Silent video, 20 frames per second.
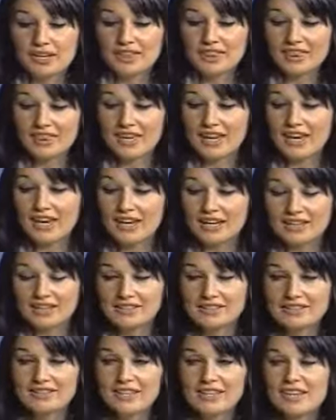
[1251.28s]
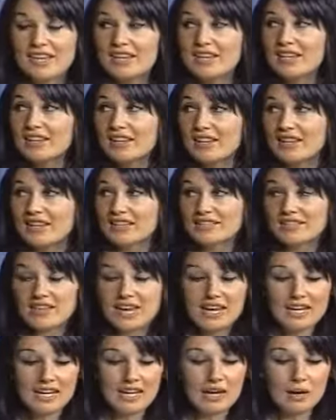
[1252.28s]
things that, that is
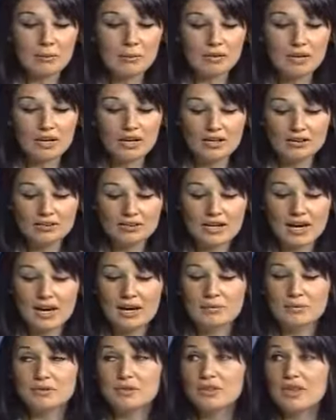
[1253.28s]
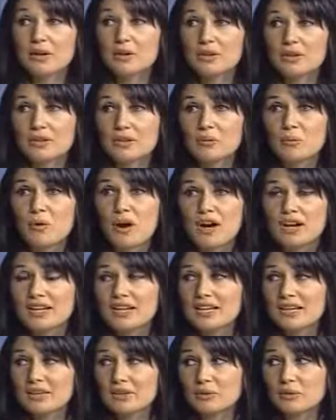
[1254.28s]
taking up a lot of time. So they, they're
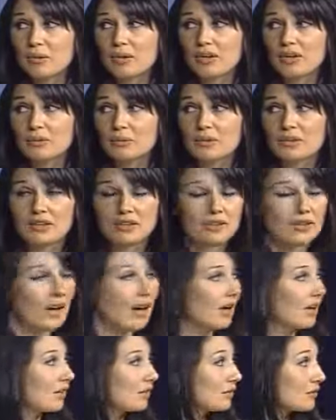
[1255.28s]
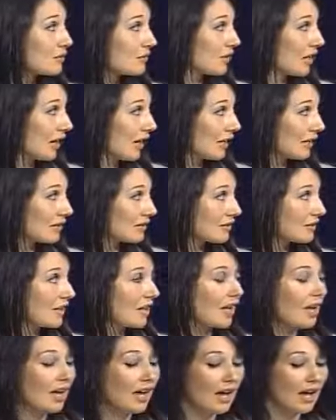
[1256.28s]
walking into work with a lot of stress.
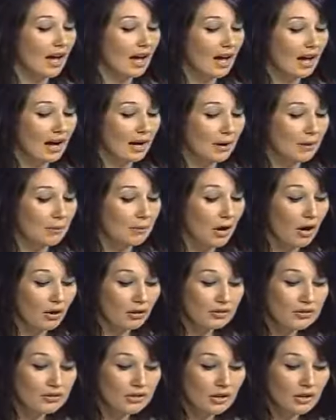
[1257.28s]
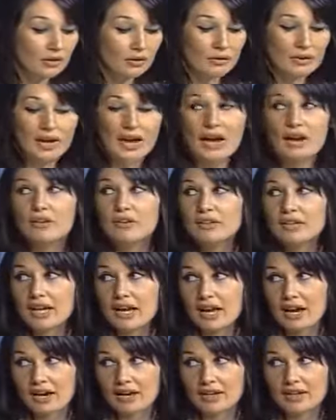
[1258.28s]
Um, also,
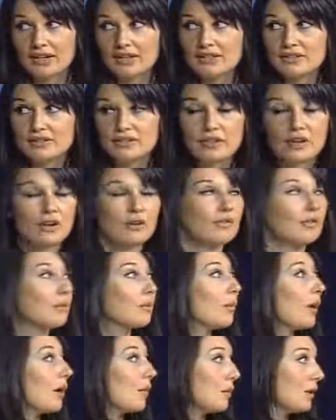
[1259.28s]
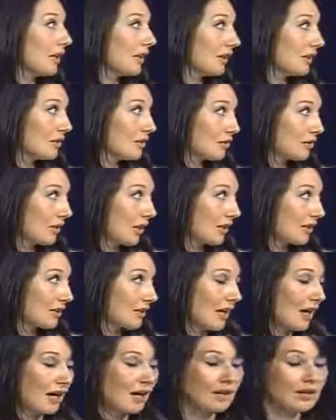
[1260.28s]
healthcare is overwhelmingly stressed
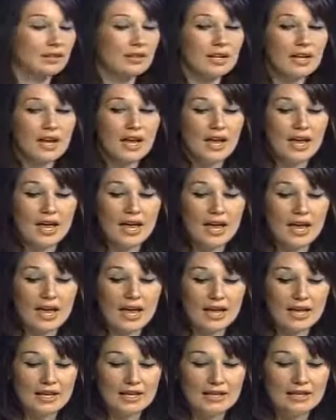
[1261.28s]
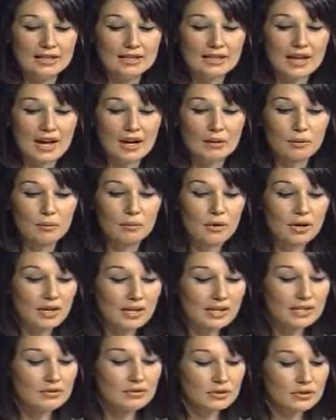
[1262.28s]
out. And uh, one
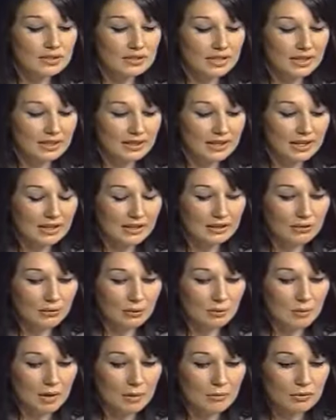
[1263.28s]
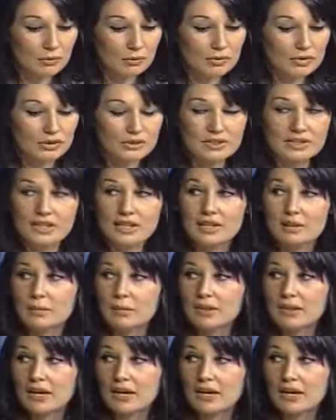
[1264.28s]
interesting thing to remember when you're dealing with a